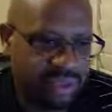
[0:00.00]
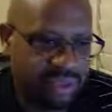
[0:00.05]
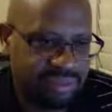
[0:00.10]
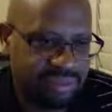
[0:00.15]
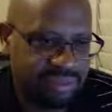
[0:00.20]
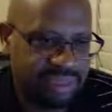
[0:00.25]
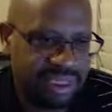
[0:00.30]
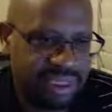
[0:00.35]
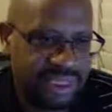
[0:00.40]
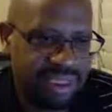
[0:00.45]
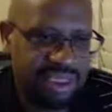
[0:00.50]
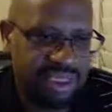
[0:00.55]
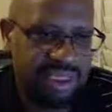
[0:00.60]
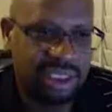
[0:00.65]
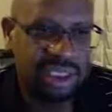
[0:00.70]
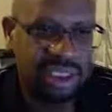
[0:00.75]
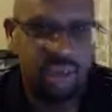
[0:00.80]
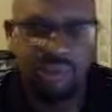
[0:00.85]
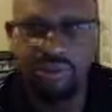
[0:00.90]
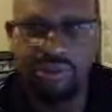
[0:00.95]
was at a
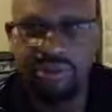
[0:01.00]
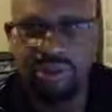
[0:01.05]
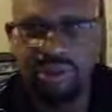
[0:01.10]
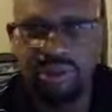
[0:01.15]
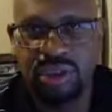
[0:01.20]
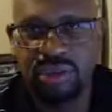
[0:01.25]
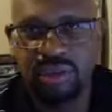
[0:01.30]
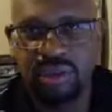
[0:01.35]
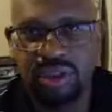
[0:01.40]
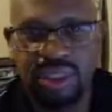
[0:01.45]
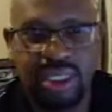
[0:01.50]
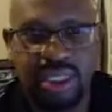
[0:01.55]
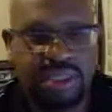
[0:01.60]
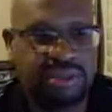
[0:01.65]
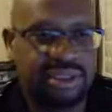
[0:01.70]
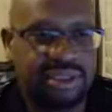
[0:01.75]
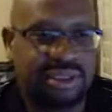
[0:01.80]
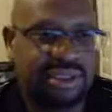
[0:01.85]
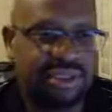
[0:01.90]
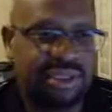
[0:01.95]
low of
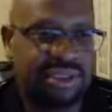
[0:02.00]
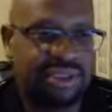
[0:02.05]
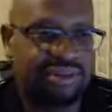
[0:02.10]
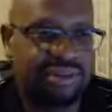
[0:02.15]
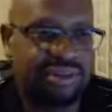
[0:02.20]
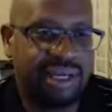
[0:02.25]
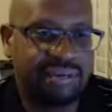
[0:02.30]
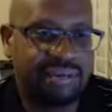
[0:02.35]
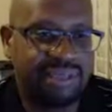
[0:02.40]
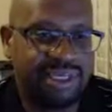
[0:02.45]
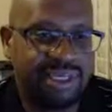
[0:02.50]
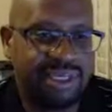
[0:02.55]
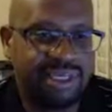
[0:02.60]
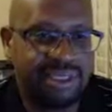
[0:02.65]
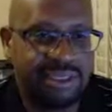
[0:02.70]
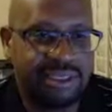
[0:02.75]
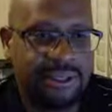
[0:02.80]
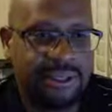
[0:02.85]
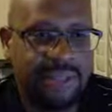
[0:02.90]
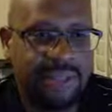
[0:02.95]

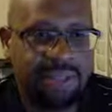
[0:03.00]
$31.65,